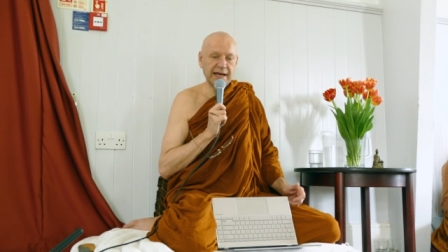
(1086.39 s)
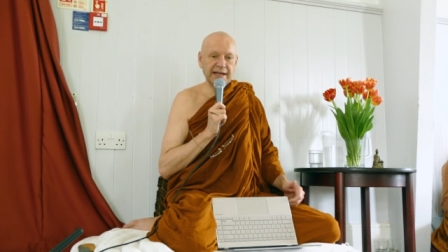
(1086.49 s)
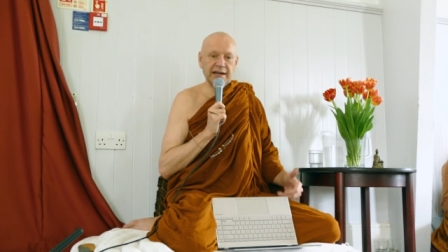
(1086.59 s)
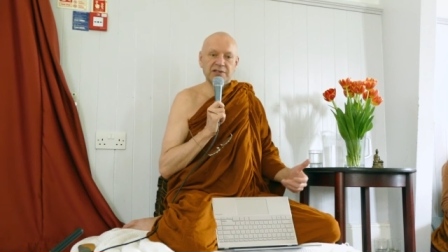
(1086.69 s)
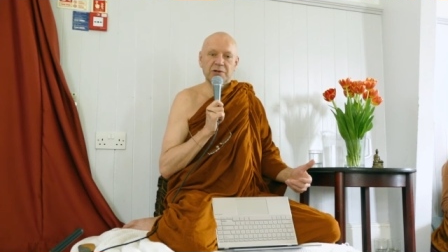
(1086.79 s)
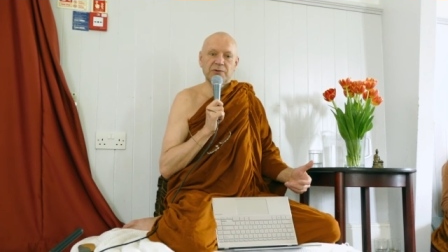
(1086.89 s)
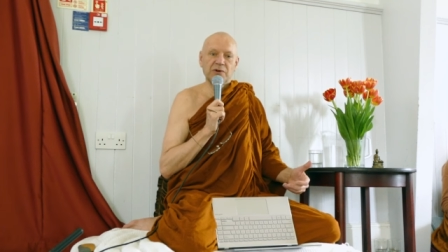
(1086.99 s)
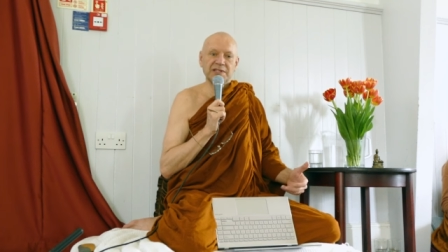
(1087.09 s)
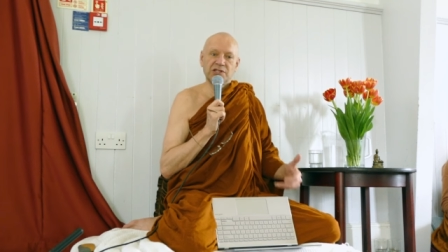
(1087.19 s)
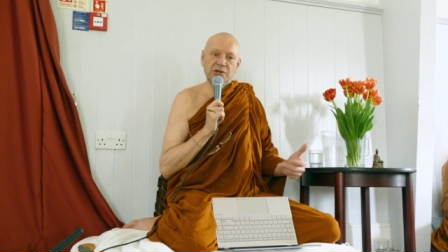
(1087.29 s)
And the answer, of
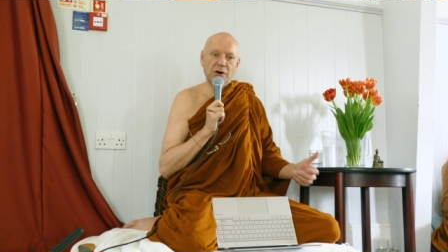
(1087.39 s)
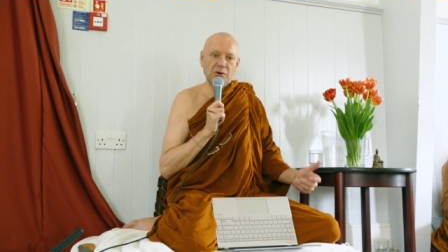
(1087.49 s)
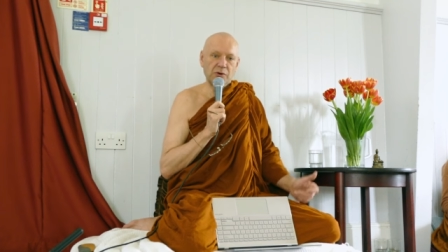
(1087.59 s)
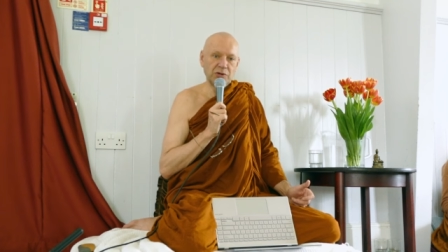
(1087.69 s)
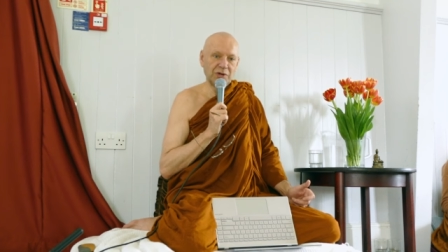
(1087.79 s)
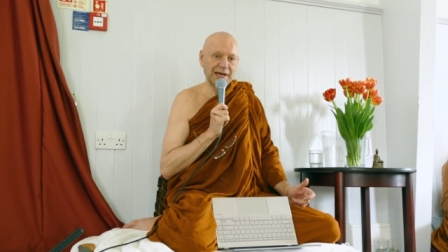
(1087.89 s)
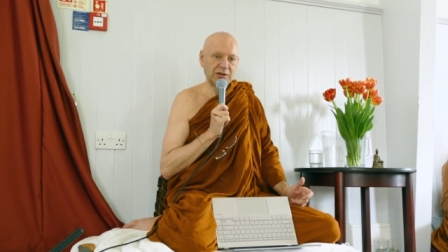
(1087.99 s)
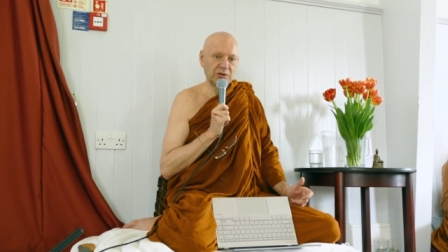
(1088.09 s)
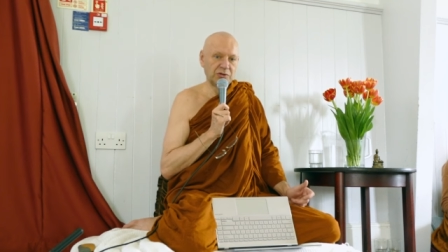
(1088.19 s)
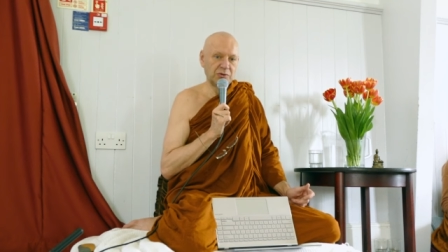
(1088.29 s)
course, is no, you
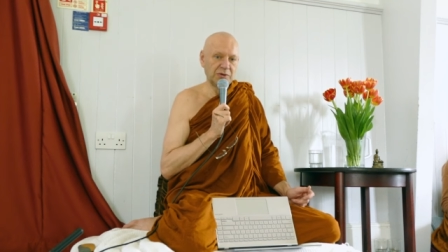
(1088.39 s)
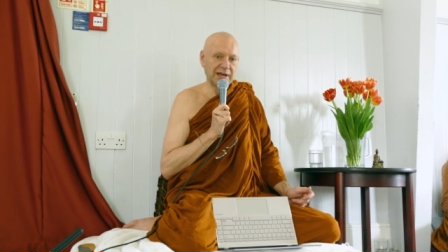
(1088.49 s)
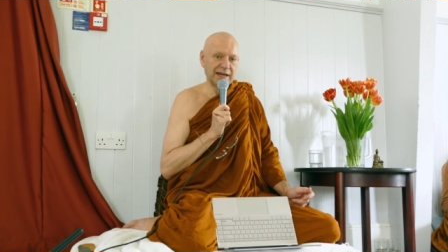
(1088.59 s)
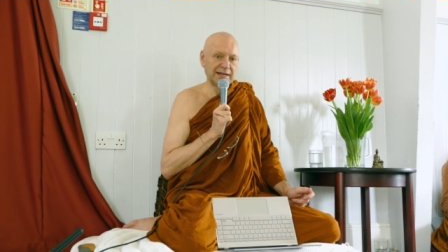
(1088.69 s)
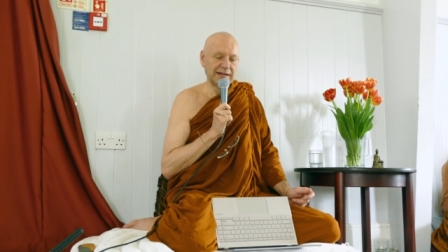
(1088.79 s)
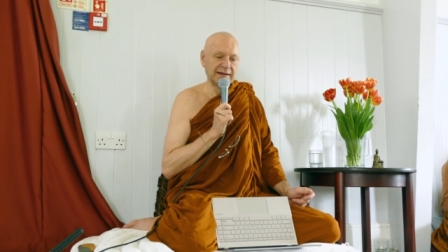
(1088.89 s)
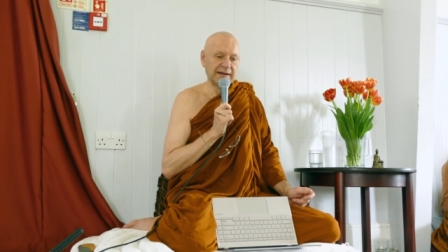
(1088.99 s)
cannot do that.